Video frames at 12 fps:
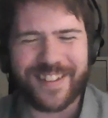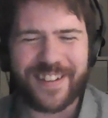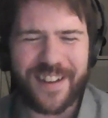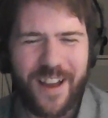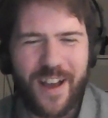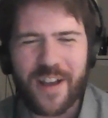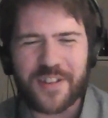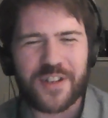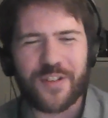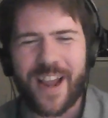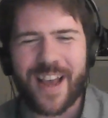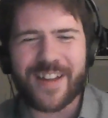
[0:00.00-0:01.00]
No, that's a
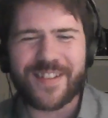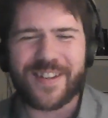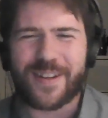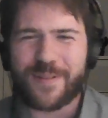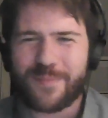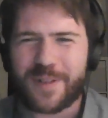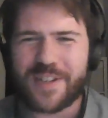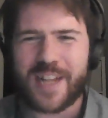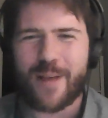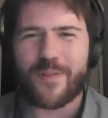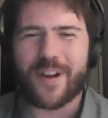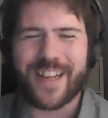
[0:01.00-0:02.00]
great answer. Please
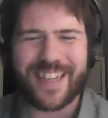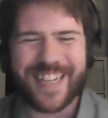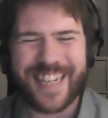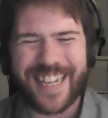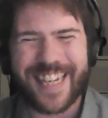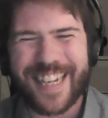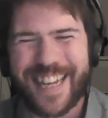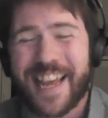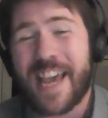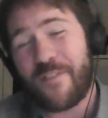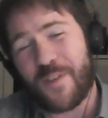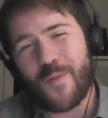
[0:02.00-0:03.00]
elaborate
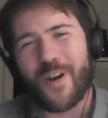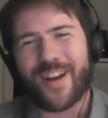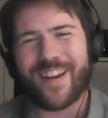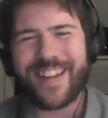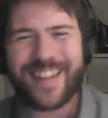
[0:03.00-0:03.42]
if you want.